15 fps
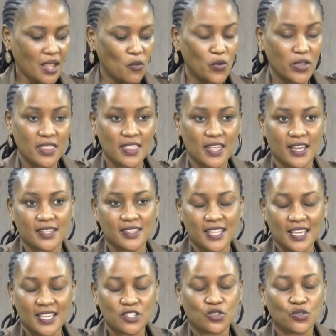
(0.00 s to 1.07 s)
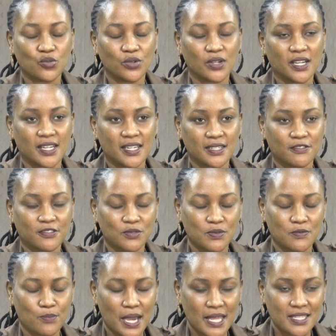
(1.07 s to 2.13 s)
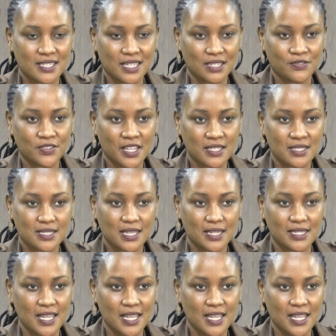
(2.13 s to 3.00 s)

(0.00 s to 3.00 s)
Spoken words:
with the issue birth certificates,